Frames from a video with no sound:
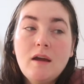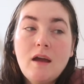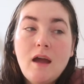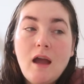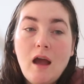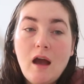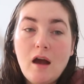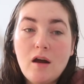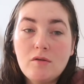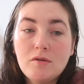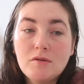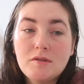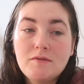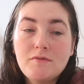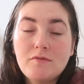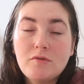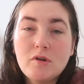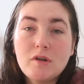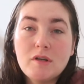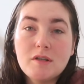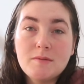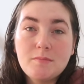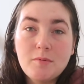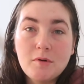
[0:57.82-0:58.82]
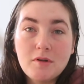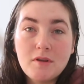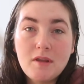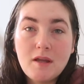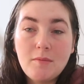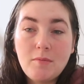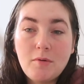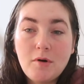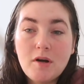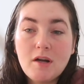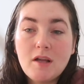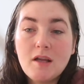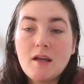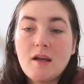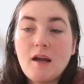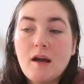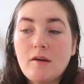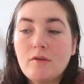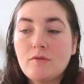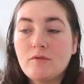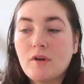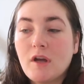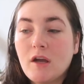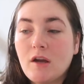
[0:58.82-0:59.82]
house for his birthday party. I
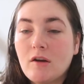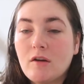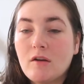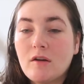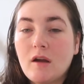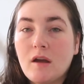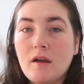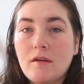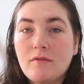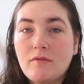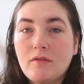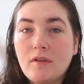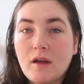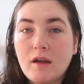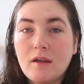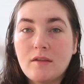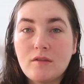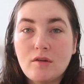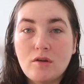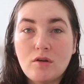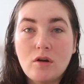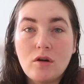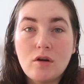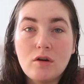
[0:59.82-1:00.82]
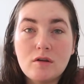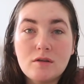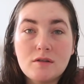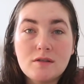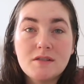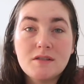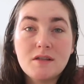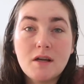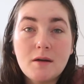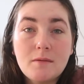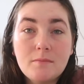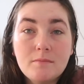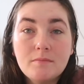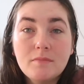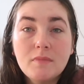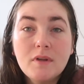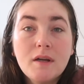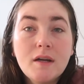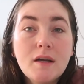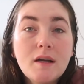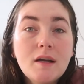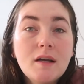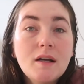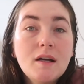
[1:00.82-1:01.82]
don't care if like there are some
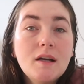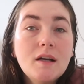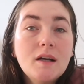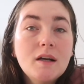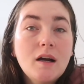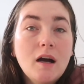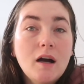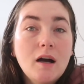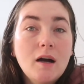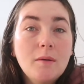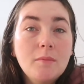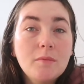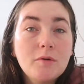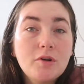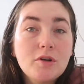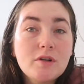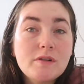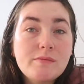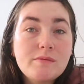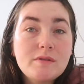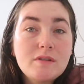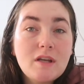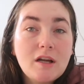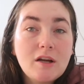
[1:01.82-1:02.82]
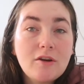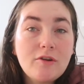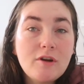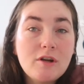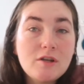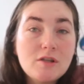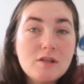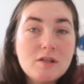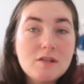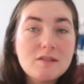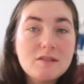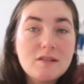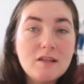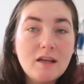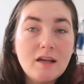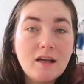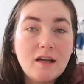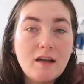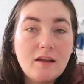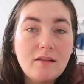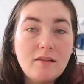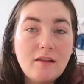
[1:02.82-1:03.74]
um, Christmas decorations, like I